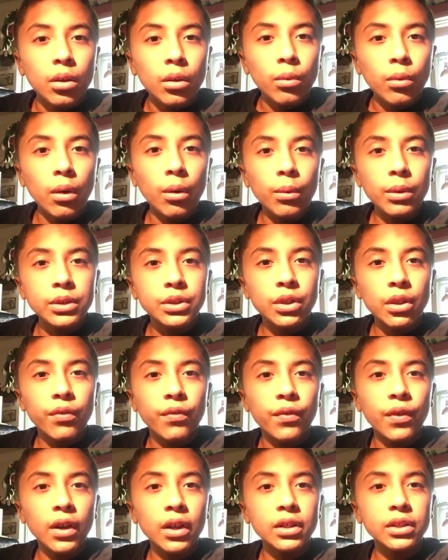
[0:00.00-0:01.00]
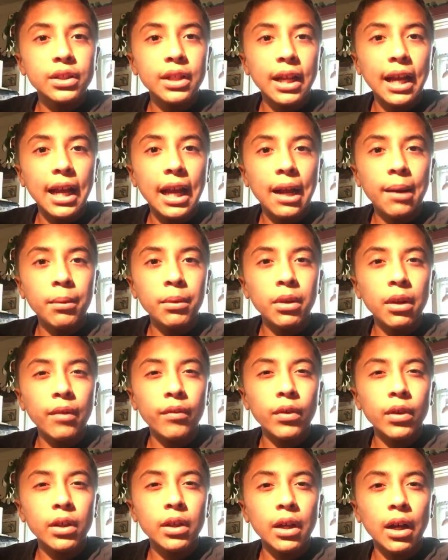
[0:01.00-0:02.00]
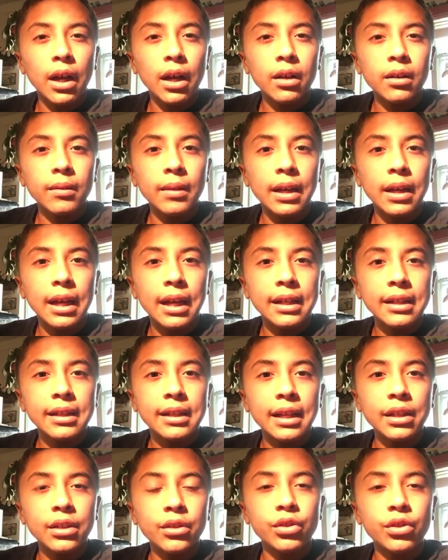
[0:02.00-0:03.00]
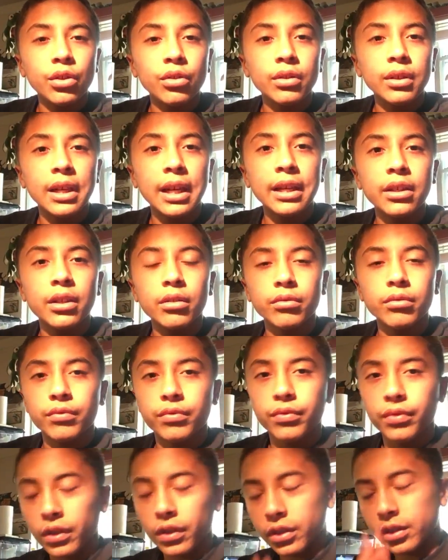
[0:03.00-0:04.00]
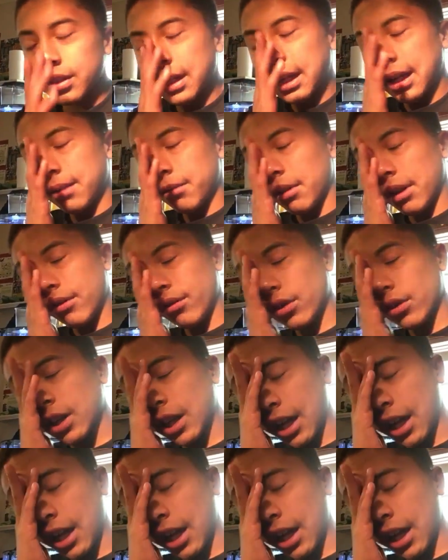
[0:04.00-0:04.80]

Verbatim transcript: What was your first animal you ever got, and can you show the cane toad? First animal I ever